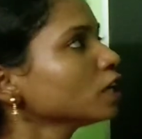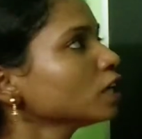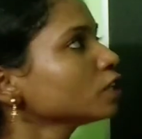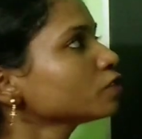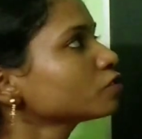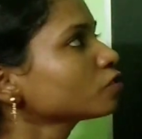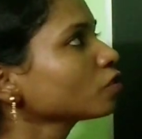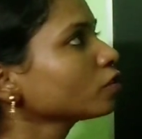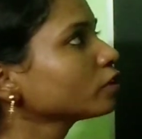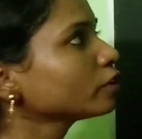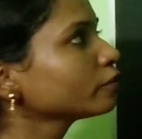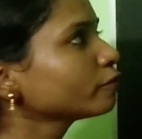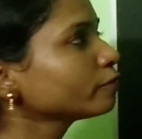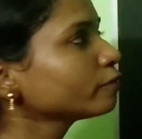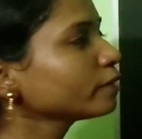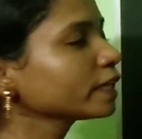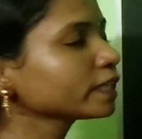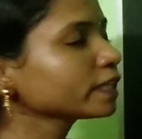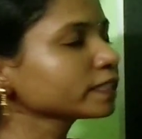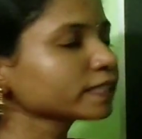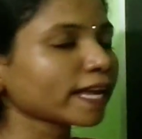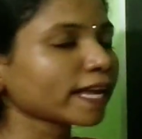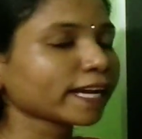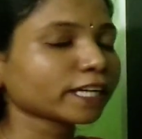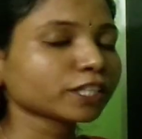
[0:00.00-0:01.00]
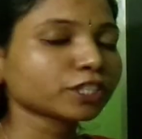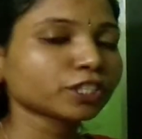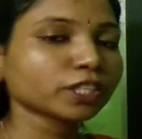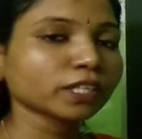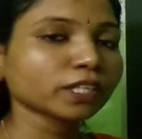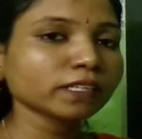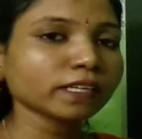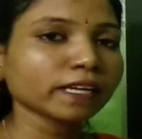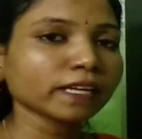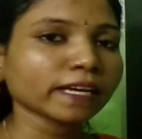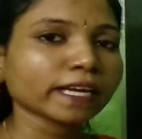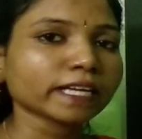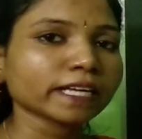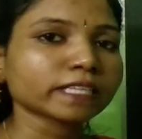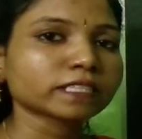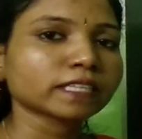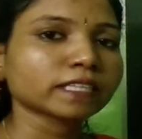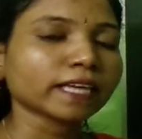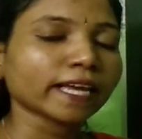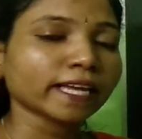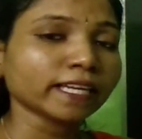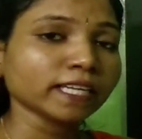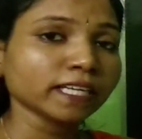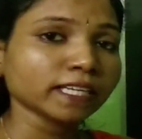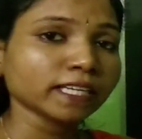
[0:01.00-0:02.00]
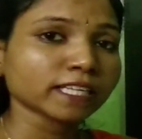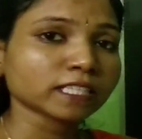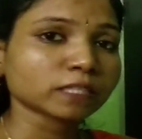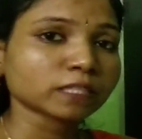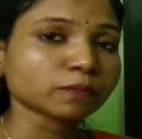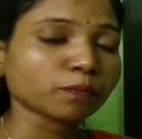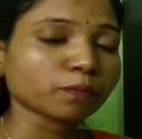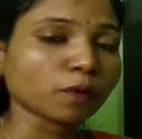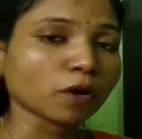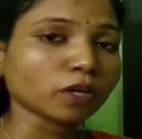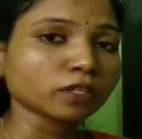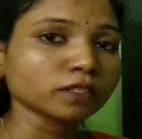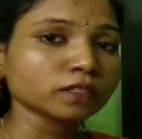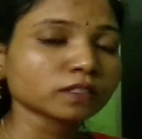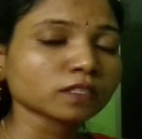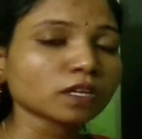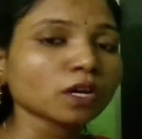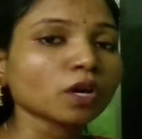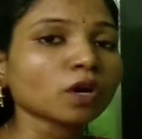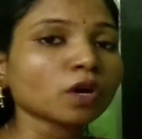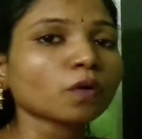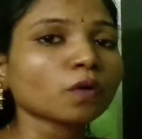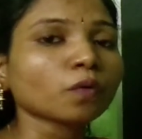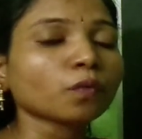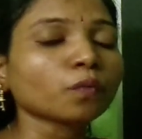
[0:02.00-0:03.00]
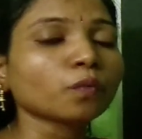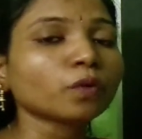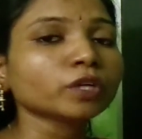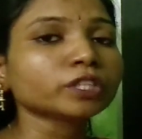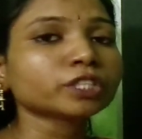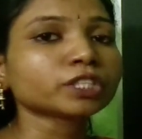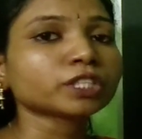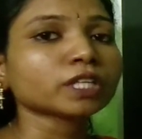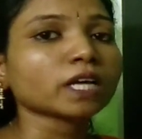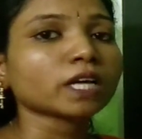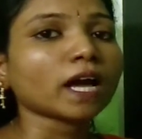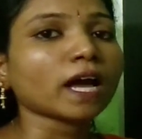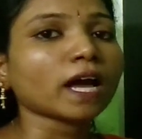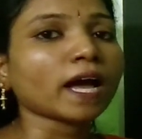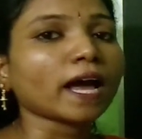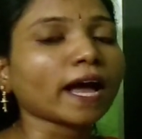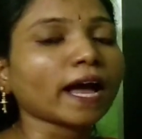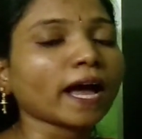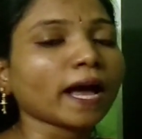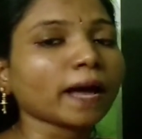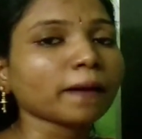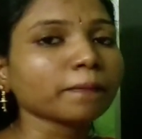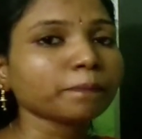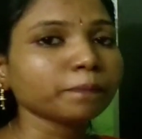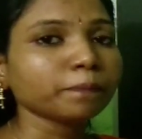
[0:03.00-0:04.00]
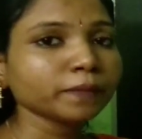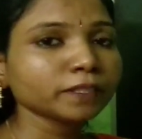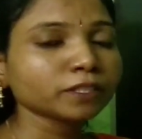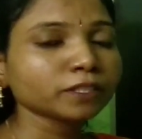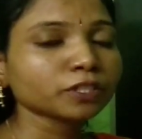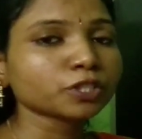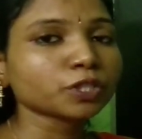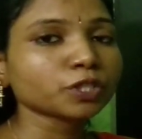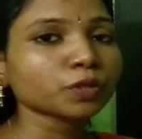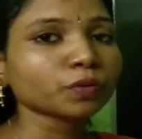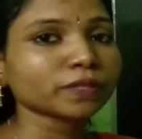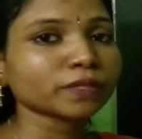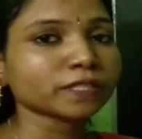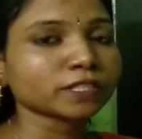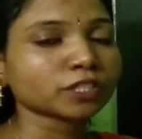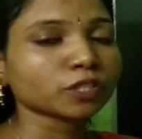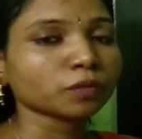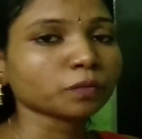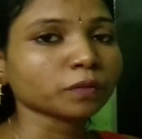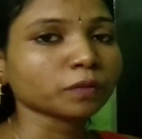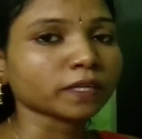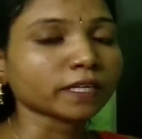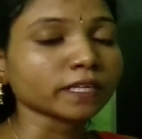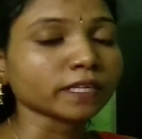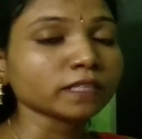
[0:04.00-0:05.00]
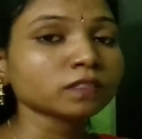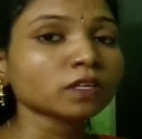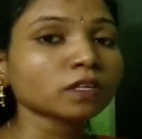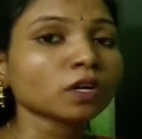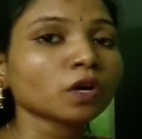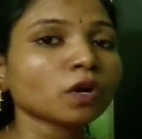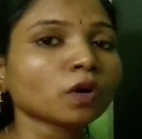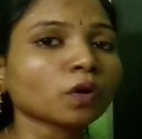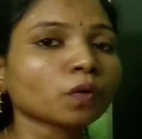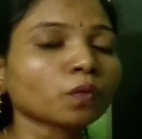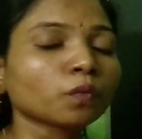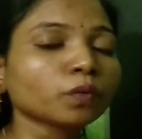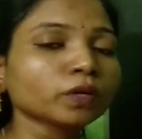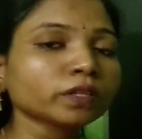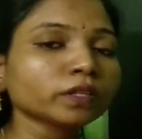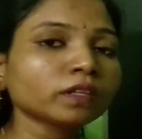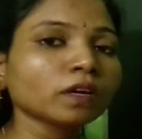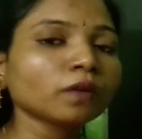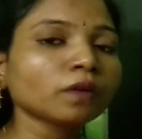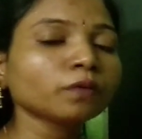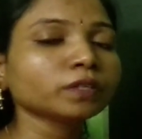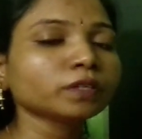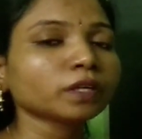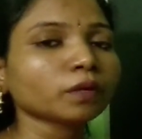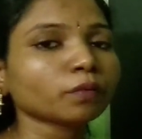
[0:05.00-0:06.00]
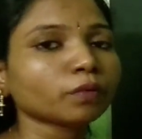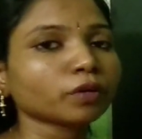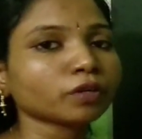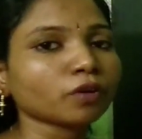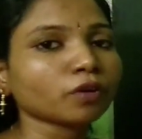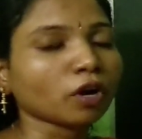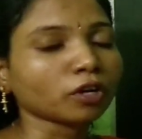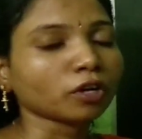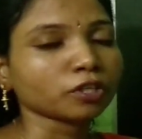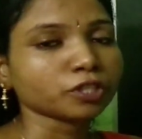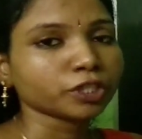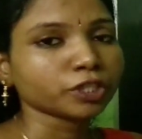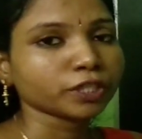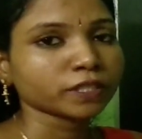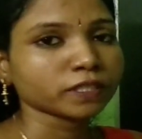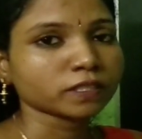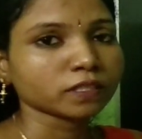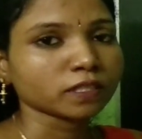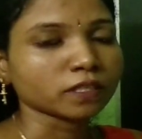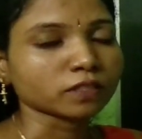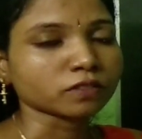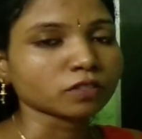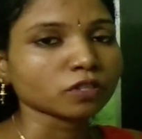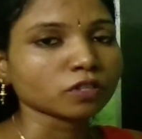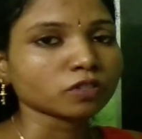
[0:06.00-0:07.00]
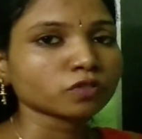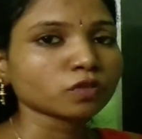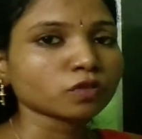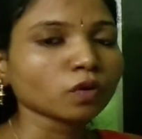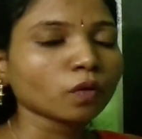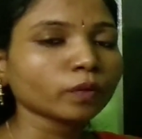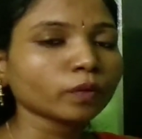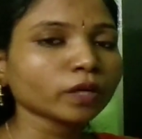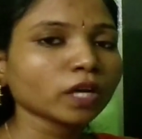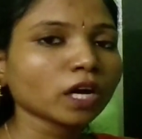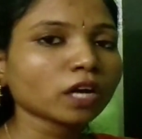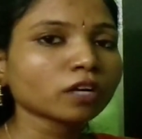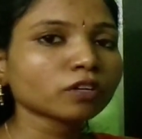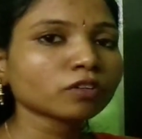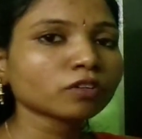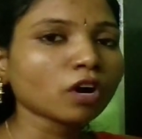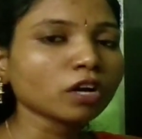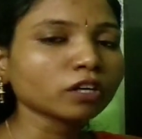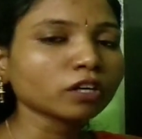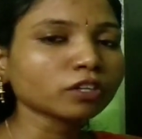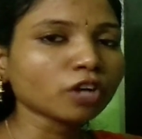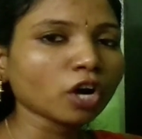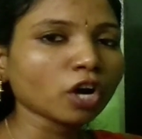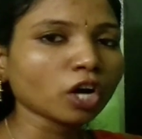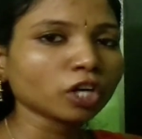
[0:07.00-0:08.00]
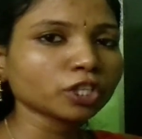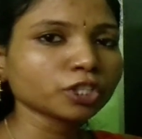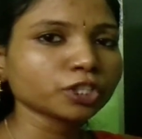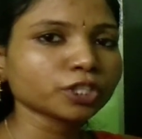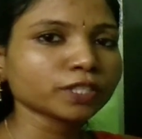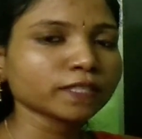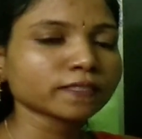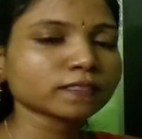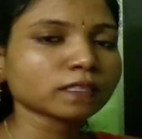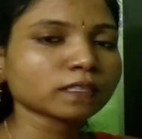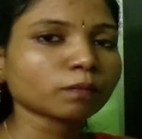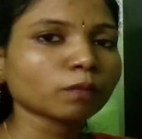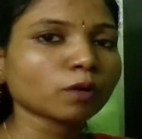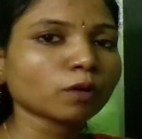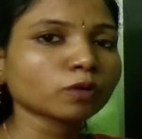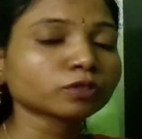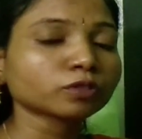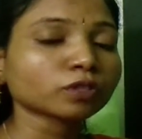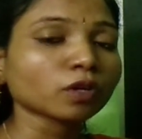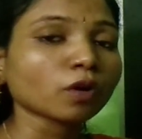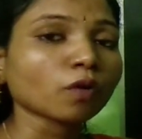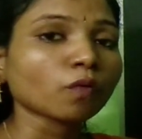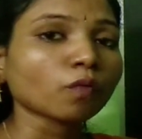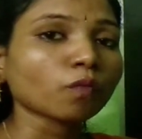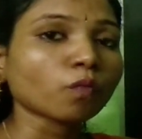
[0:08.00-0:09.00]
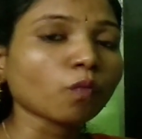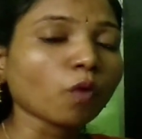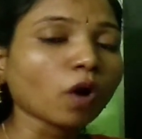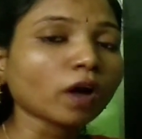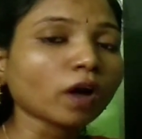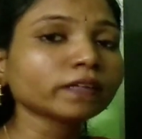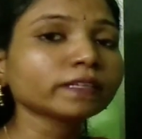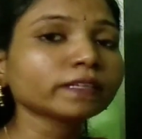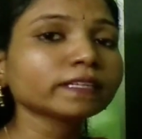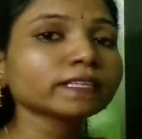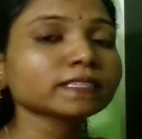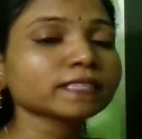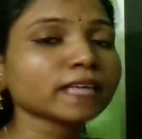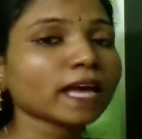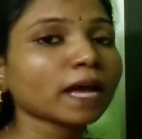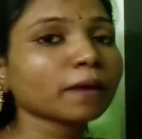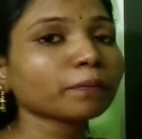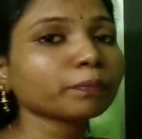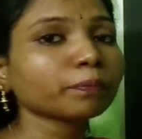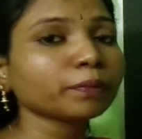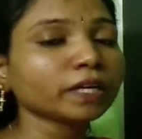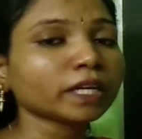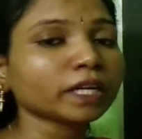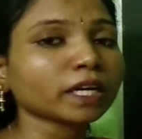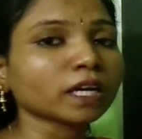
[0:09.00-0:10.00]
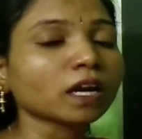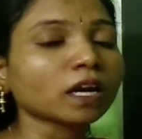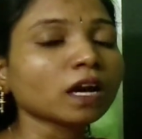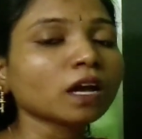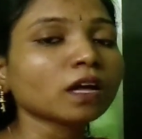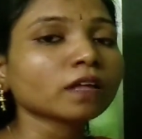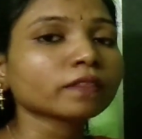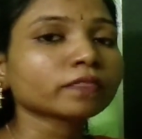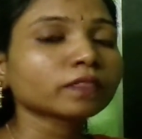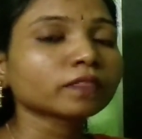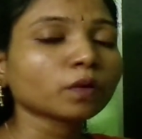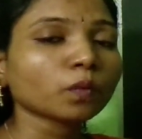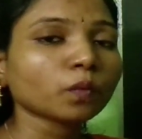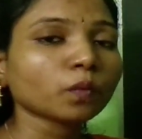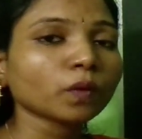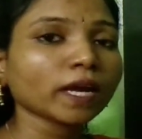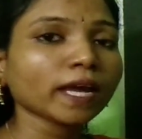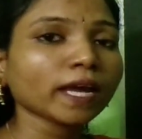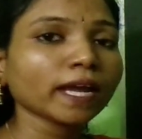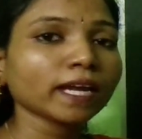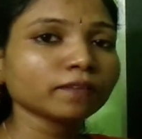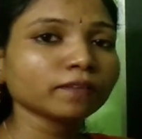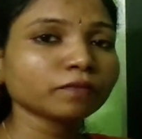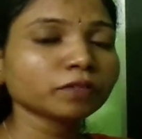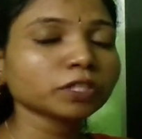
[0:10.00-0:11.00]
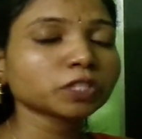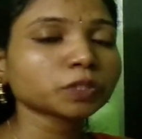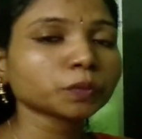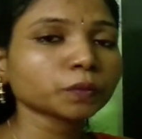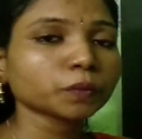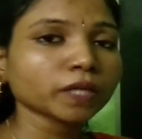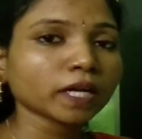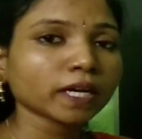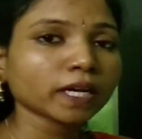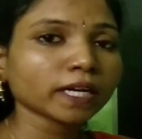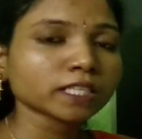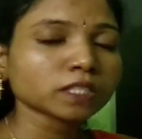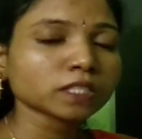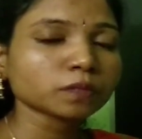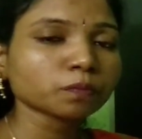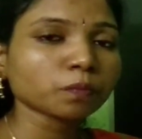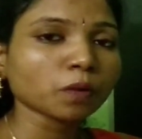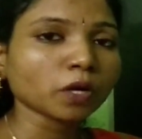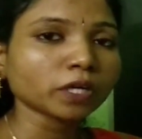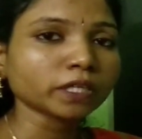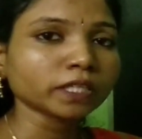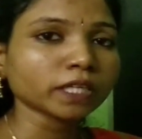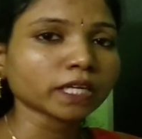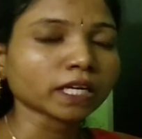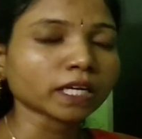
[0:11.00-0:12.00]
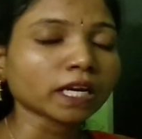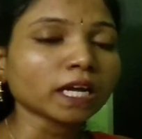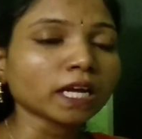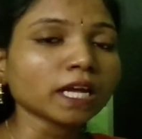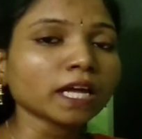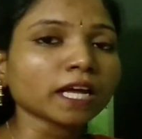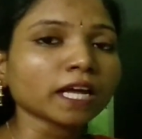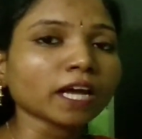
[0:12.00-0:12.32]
So reflex action is any response which happens to a stimulus without our consciousness. So we are not conscious about what is happening, the way in which we are responding.